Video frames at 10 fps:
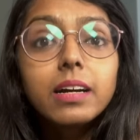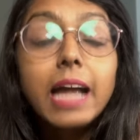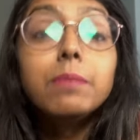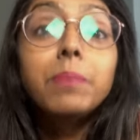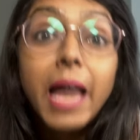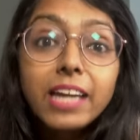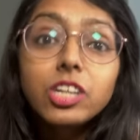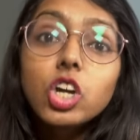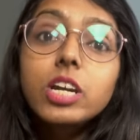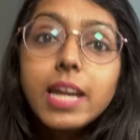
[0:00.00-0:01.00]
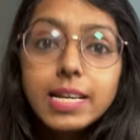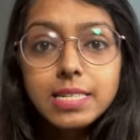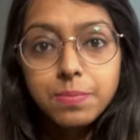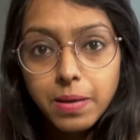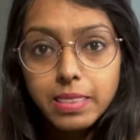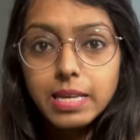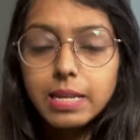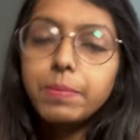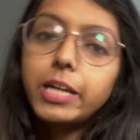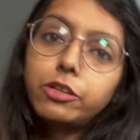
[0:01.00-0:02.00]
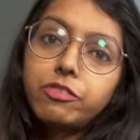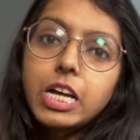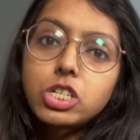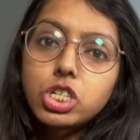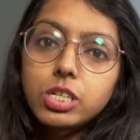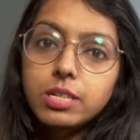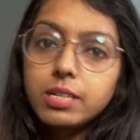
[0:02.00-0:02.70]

and plan your next month in a better fashion.